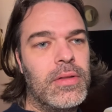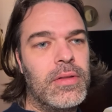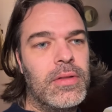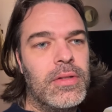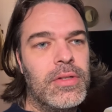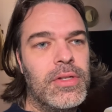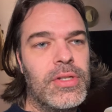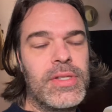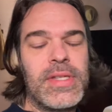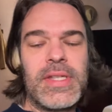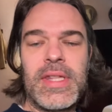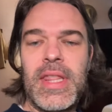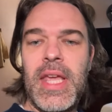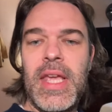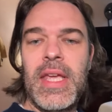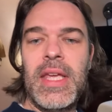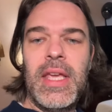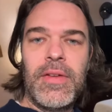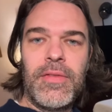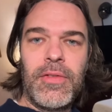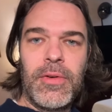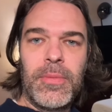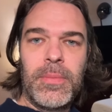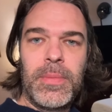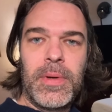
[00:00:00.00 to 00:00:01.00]
just thank
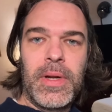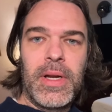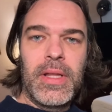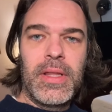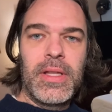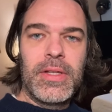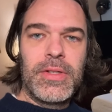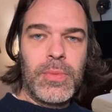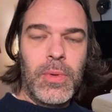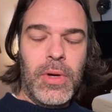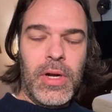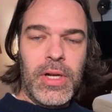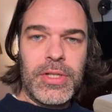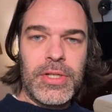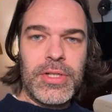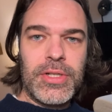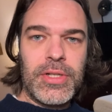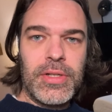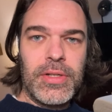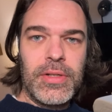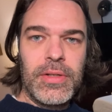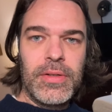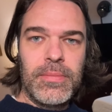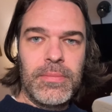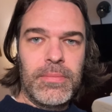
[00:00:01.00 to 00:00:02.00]
everybody that's
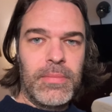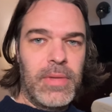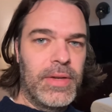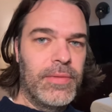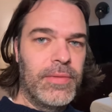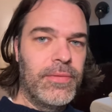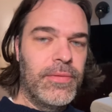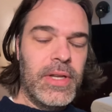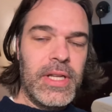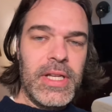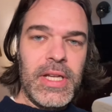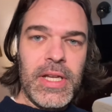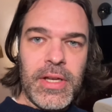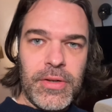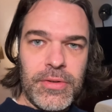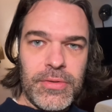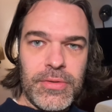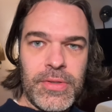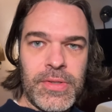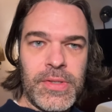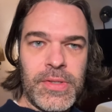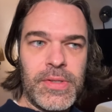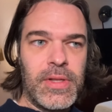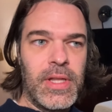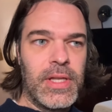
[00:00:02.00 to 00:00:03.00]
watched my
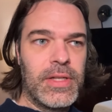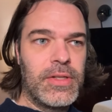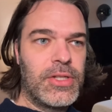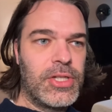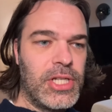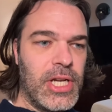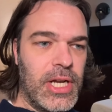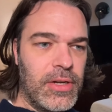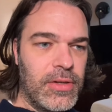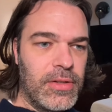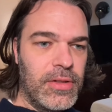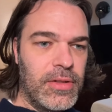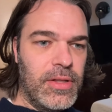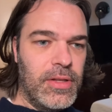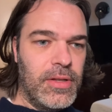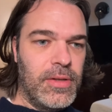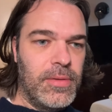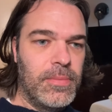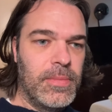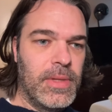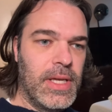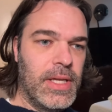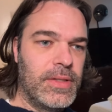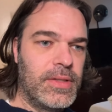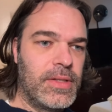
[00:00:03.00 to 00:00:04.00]
videos, that's shared
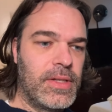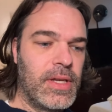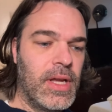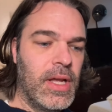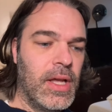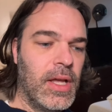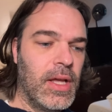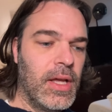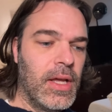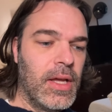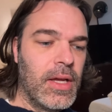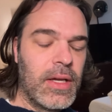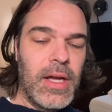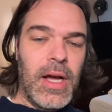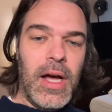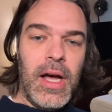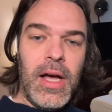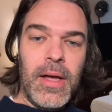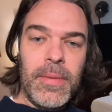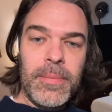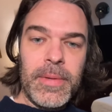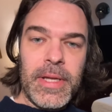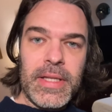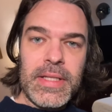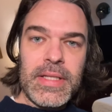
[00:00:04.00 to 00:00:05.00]
them, that's
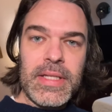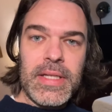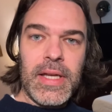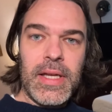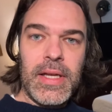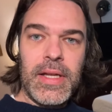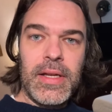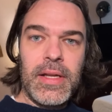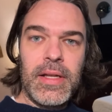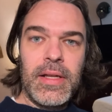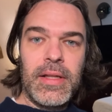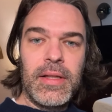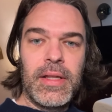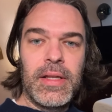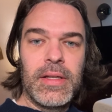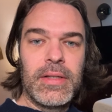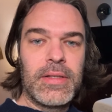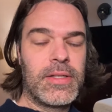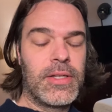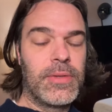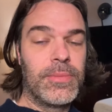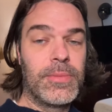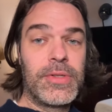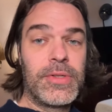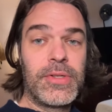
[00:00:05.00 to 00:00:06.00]
commented, that's
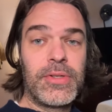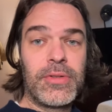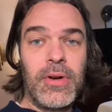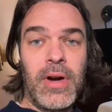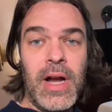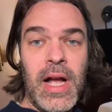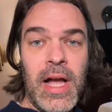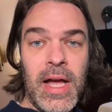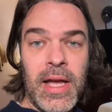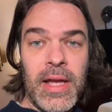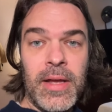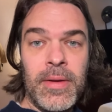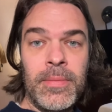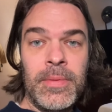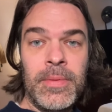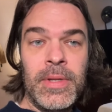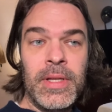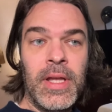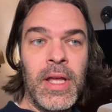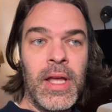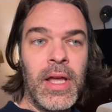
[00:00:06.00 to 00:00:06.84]
subscribed.